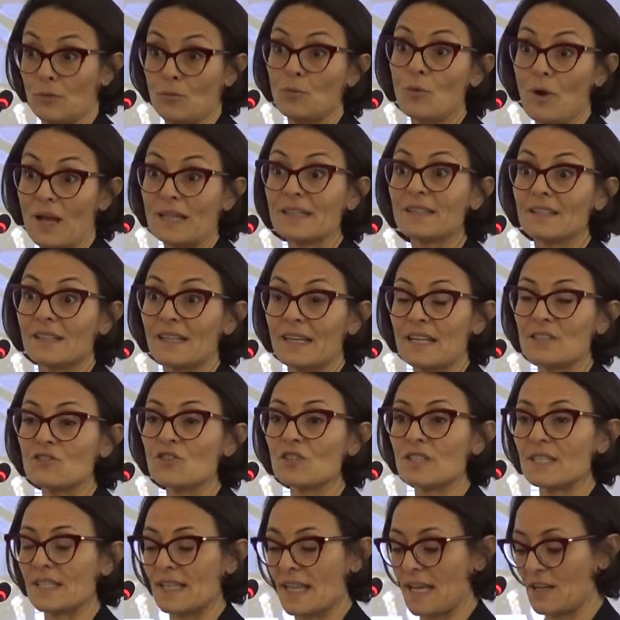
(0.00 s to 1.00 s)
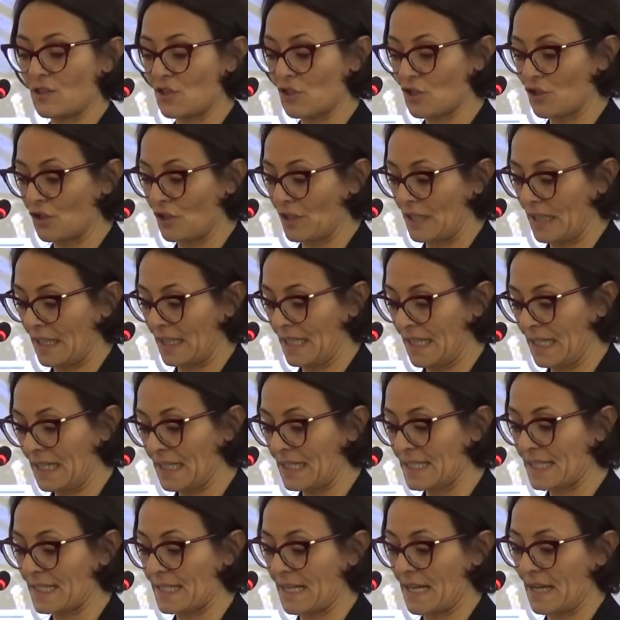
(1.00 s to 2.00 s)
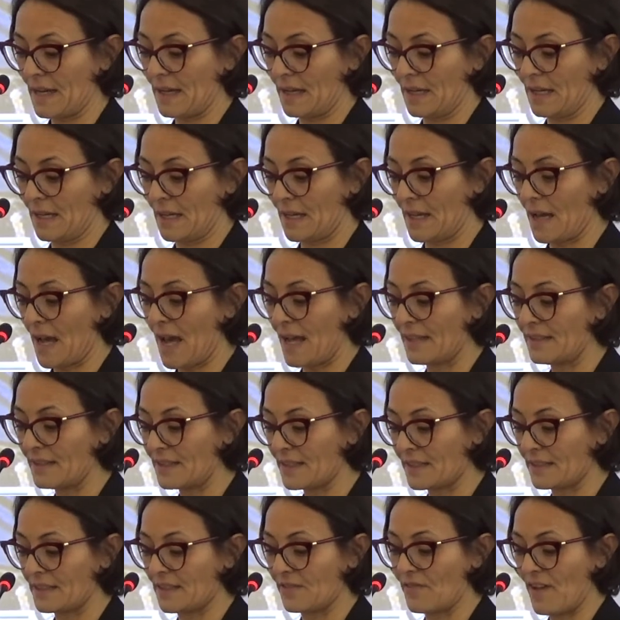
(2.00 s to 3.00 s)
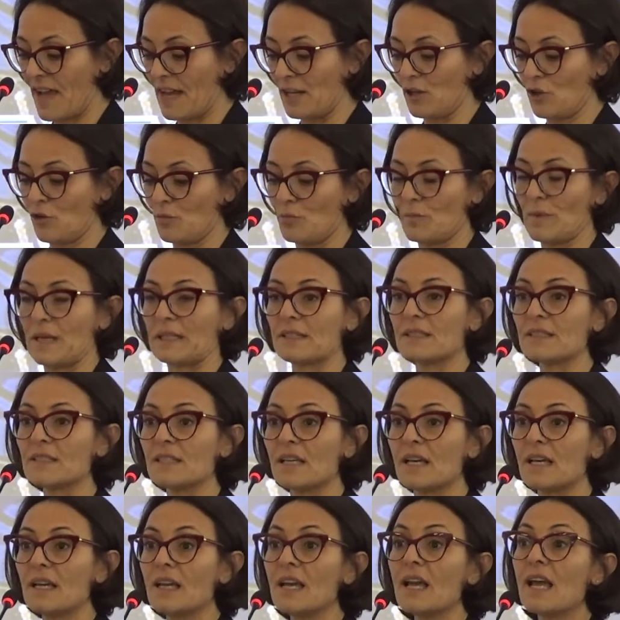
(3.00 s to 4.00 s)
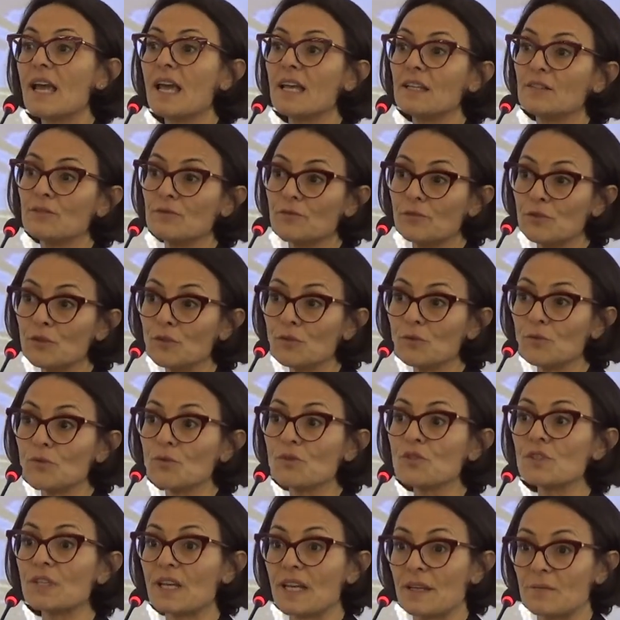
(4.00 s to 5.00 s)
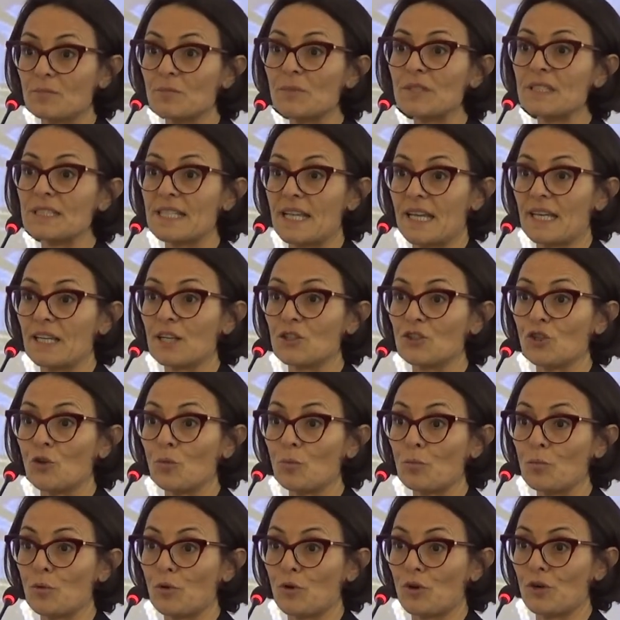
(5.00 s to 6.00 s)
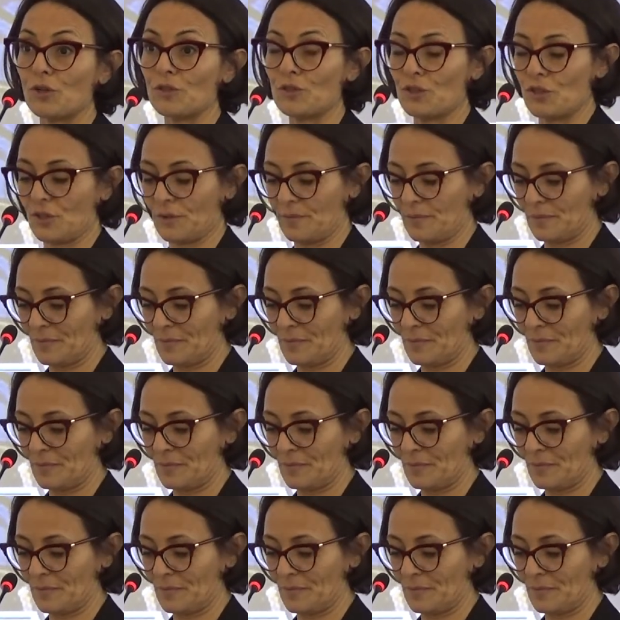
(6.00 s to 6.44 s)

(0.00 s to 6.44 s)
when the legislation is uh, uh, under development and views can be taken on board.